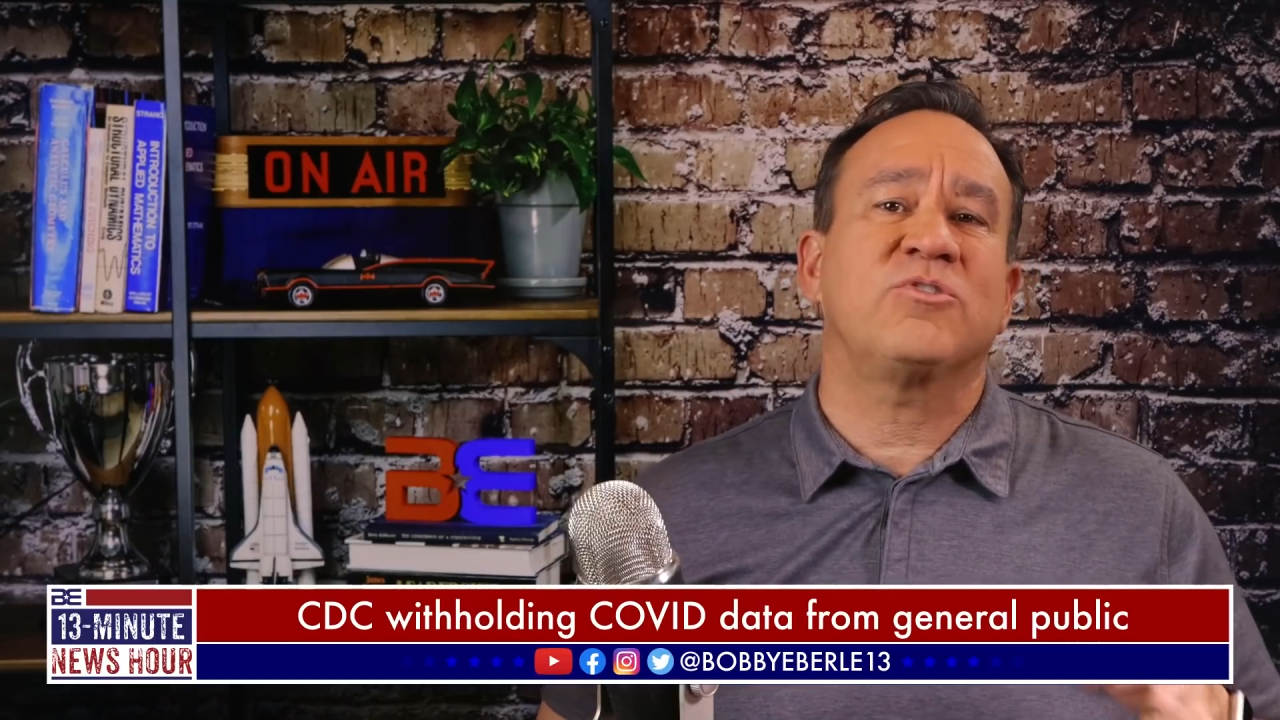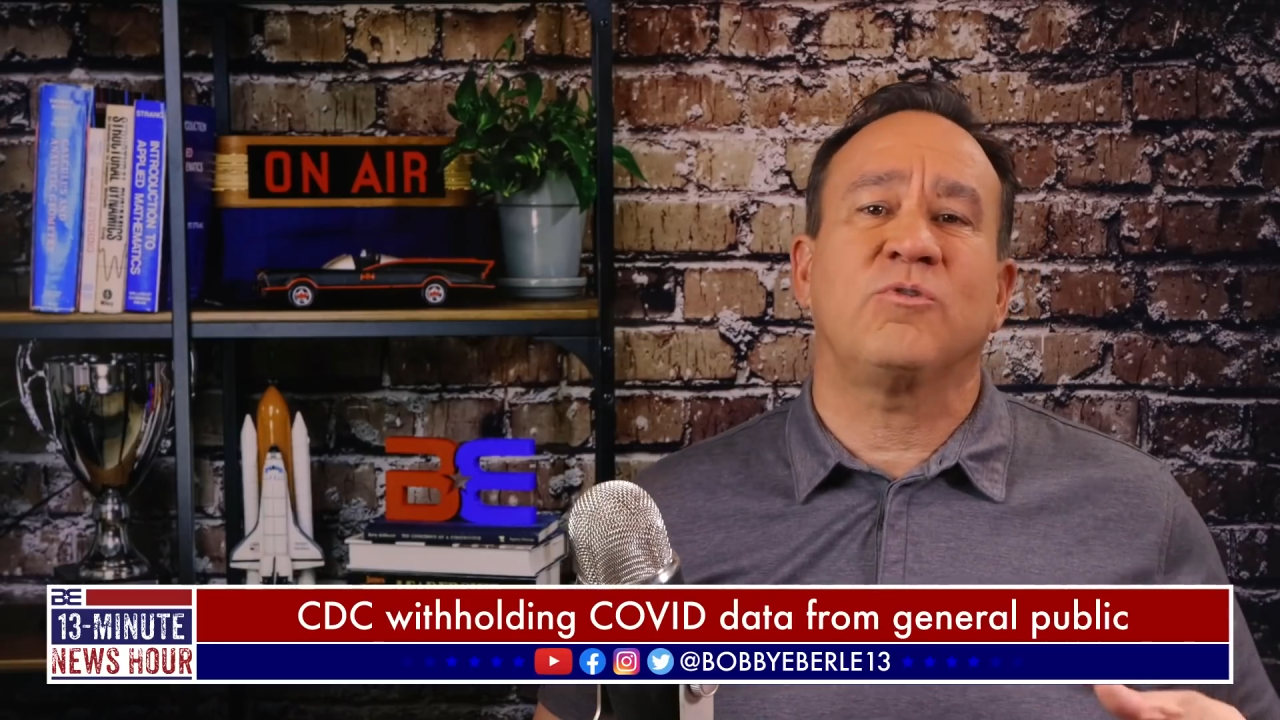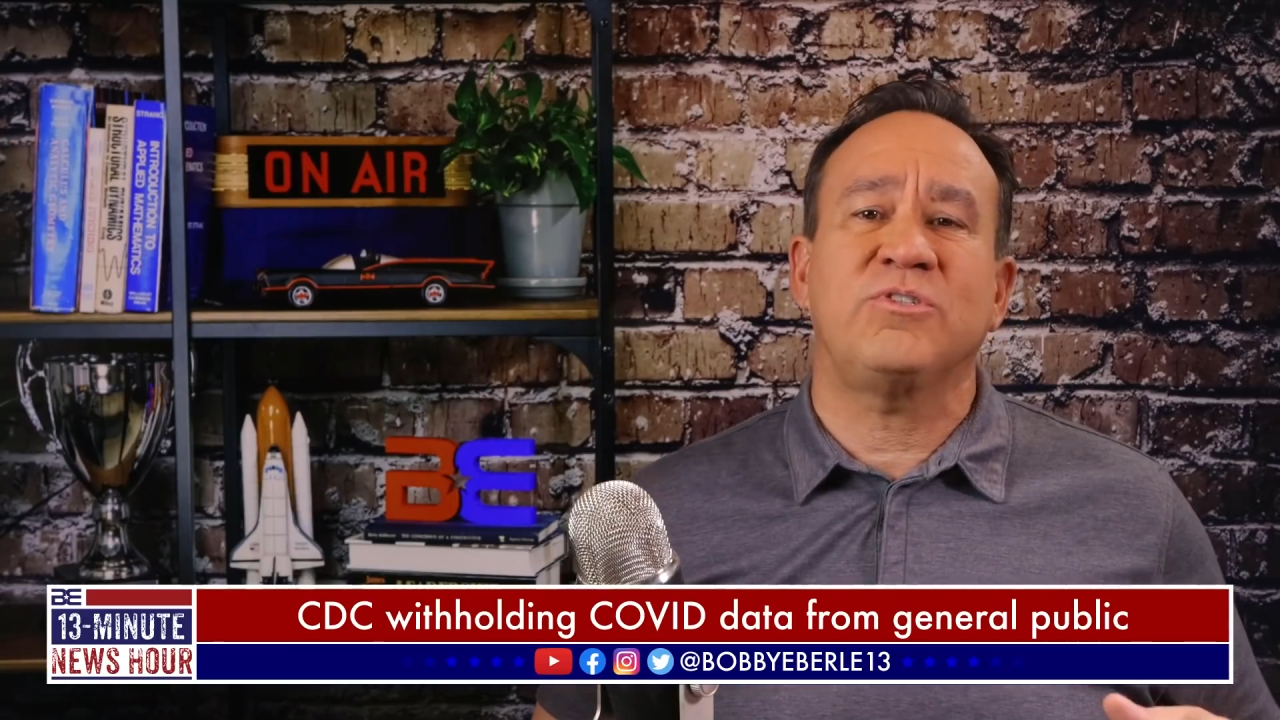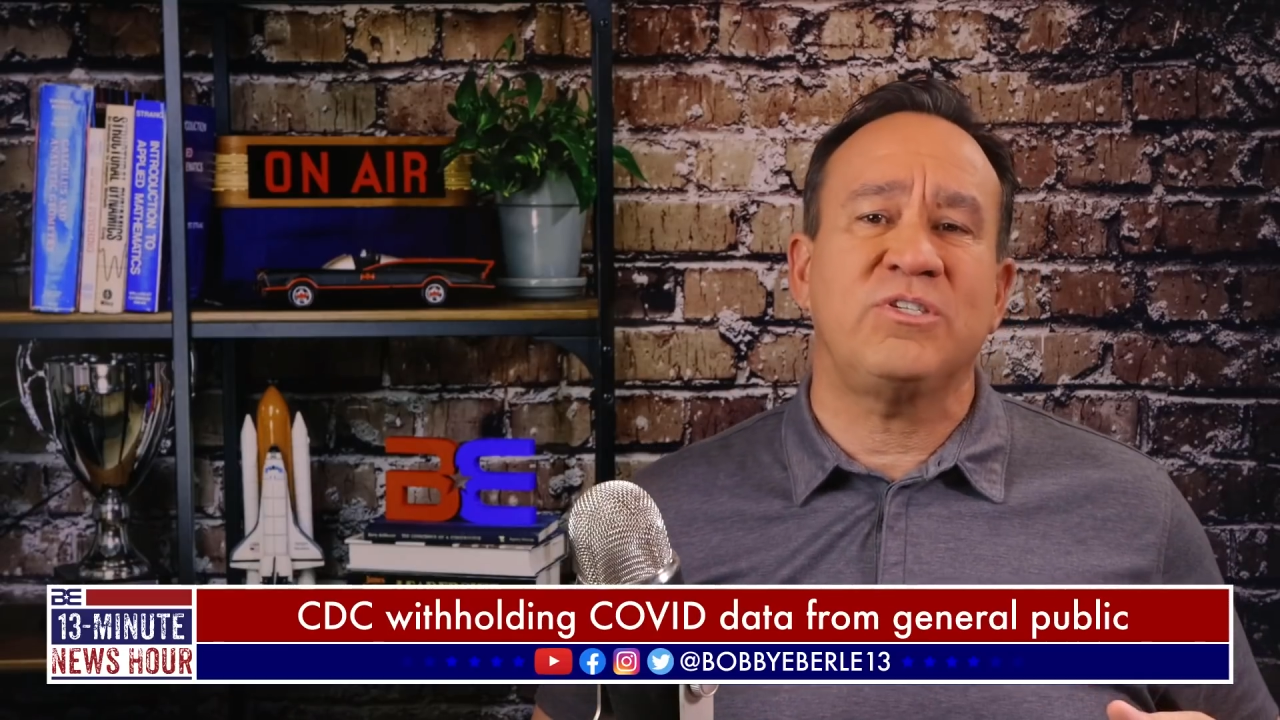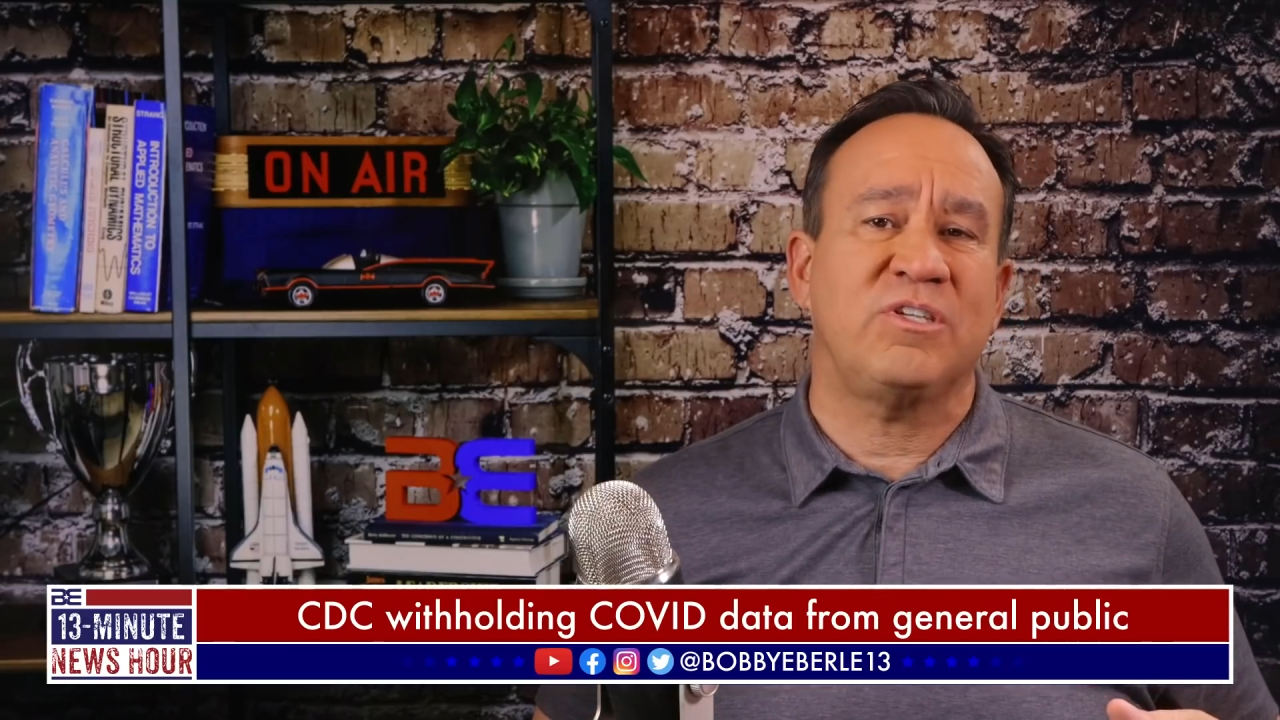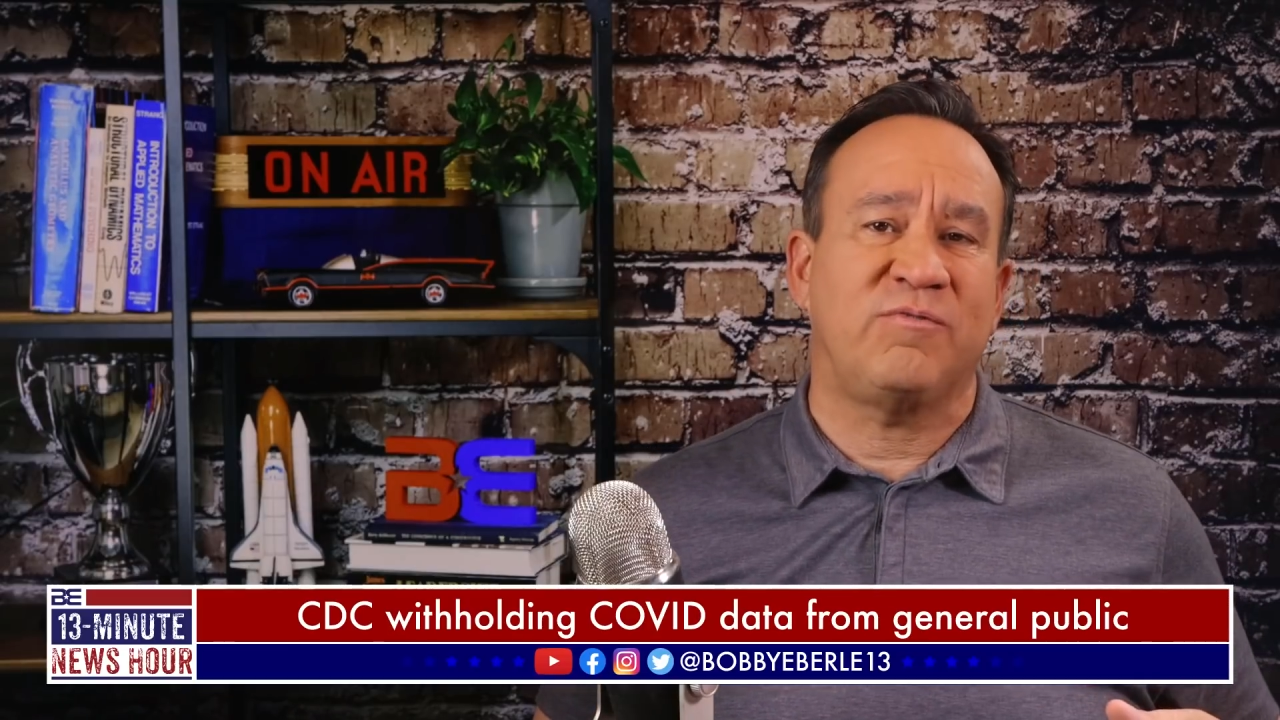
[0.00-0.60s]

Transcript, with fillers: sources